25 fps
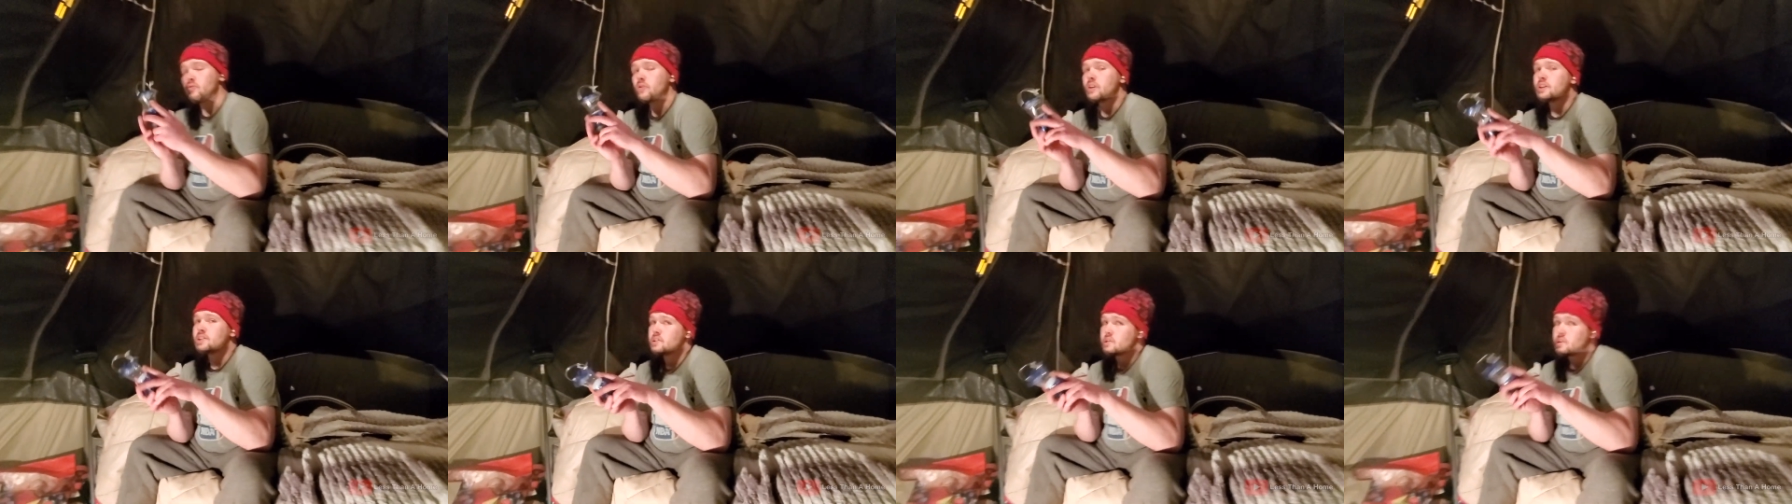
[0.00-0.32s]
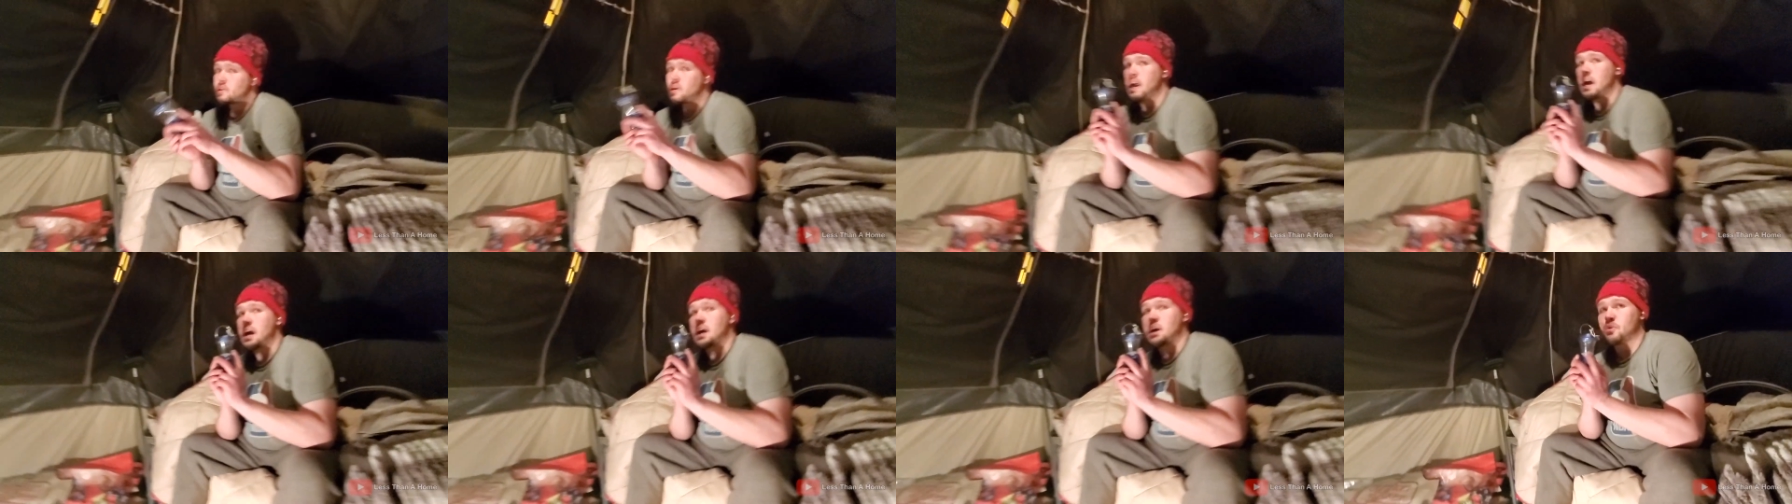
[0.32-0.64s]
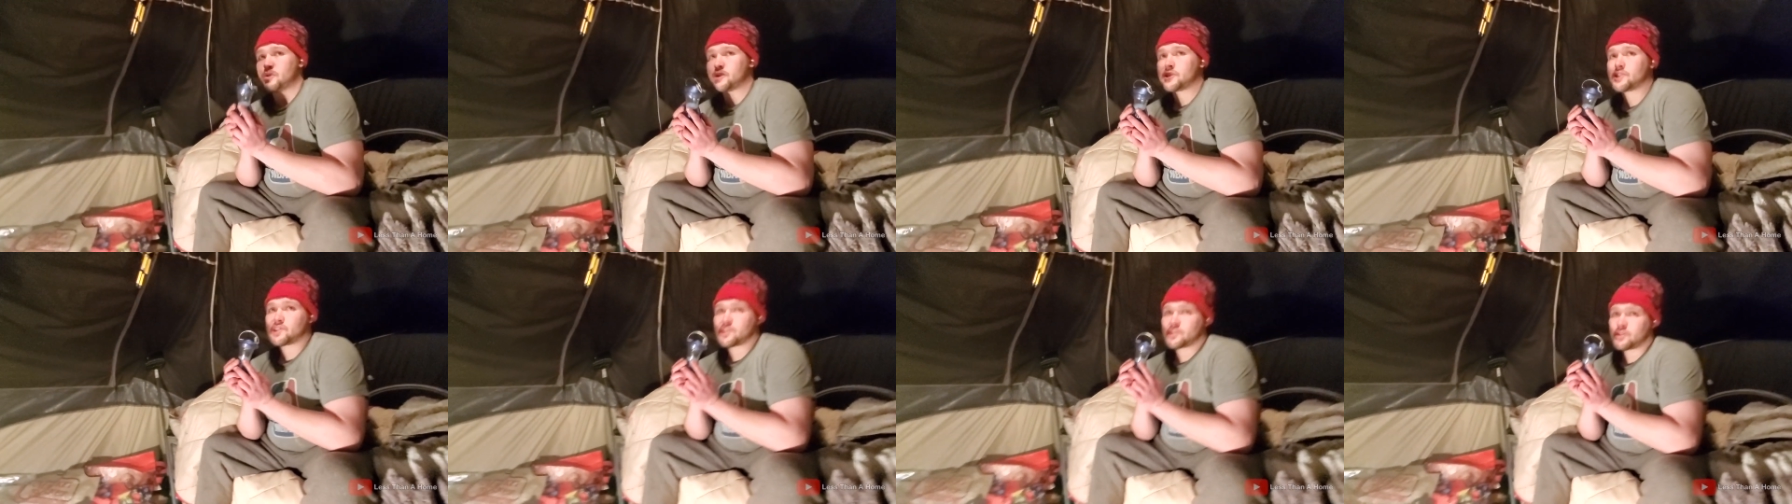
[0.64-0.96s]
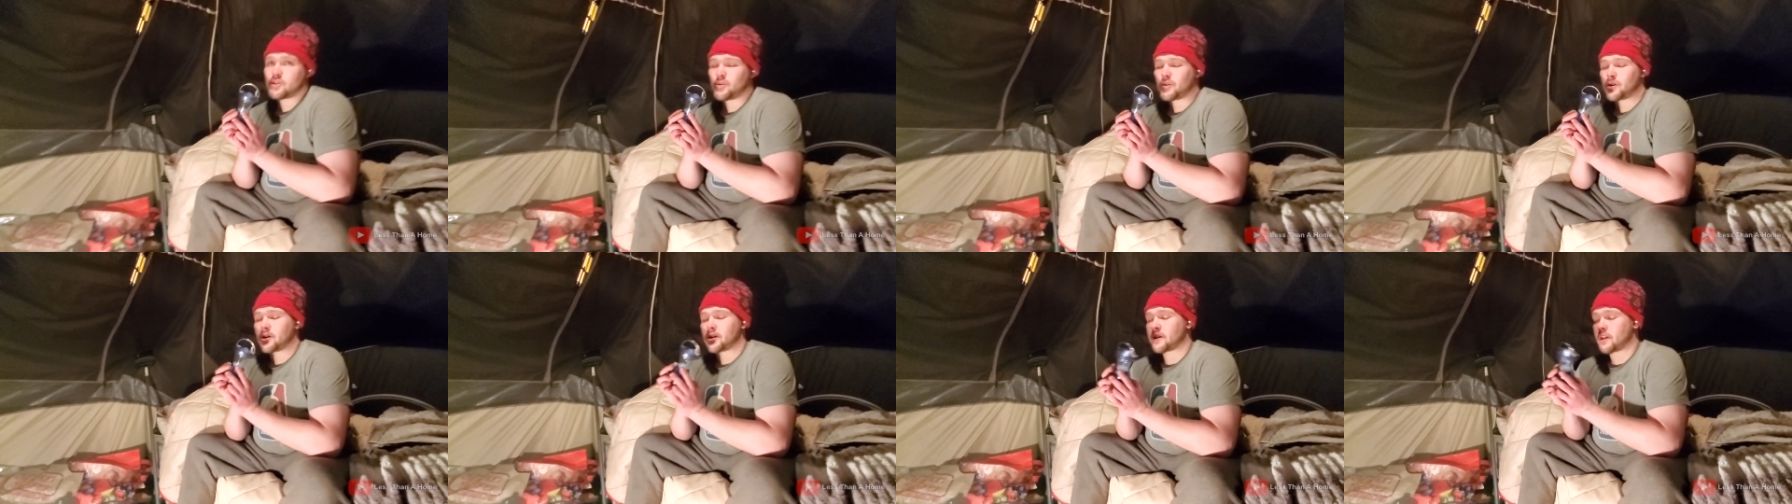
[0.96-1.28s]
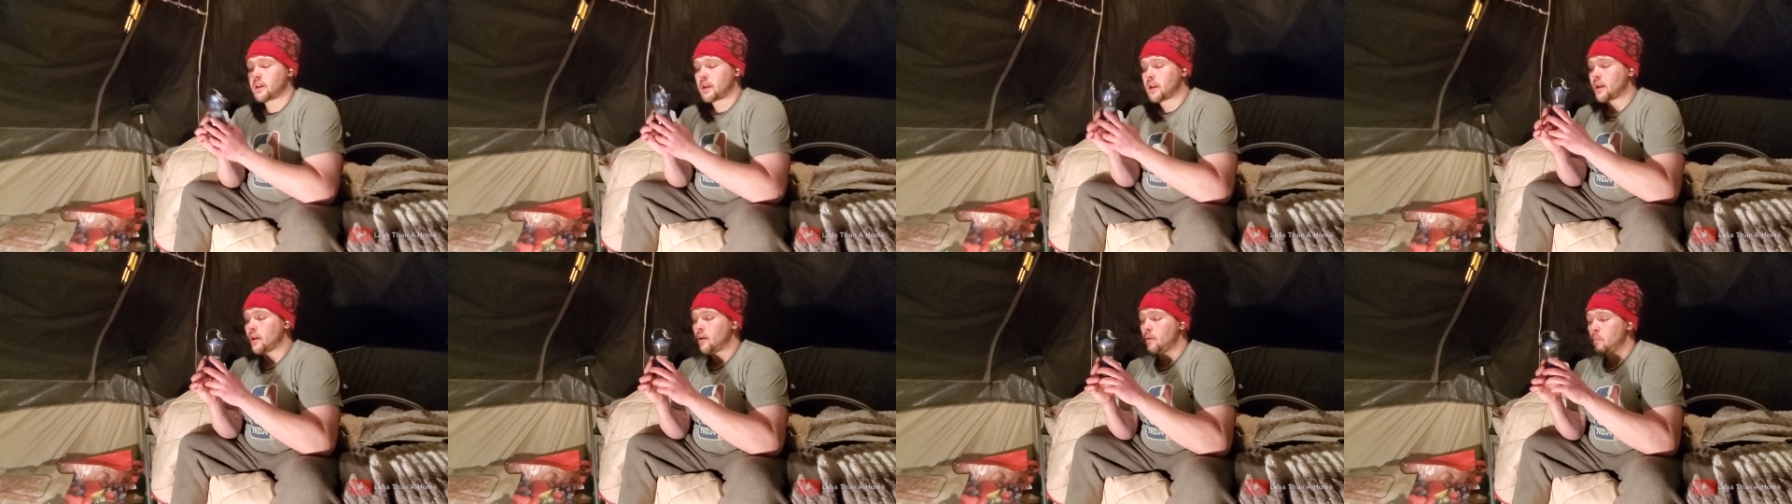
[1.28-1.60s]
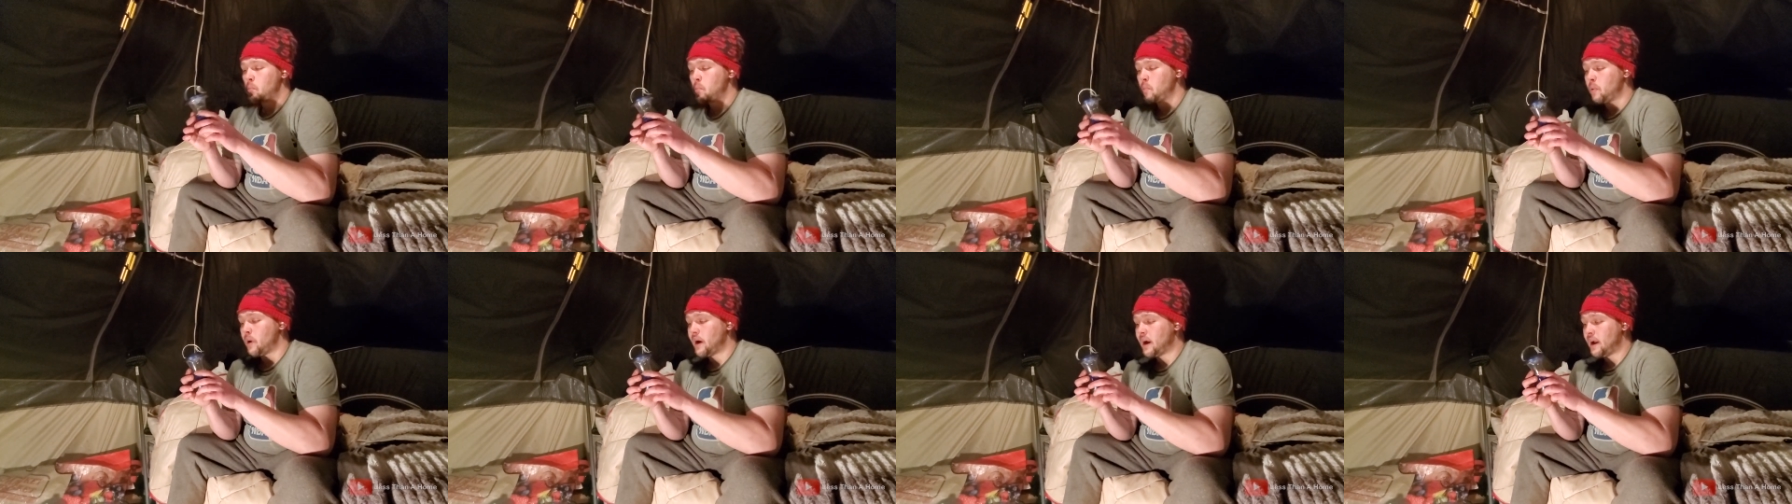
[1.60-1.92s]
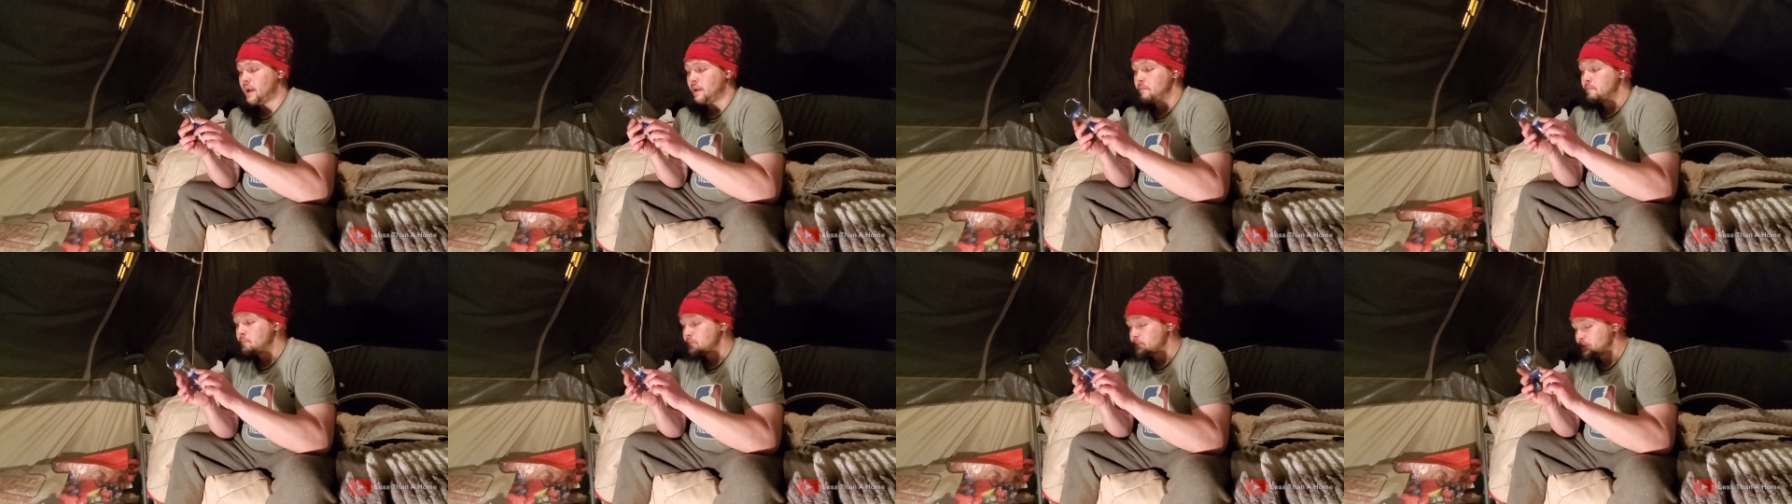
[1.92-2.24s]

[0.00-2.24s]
reason how it's still working, but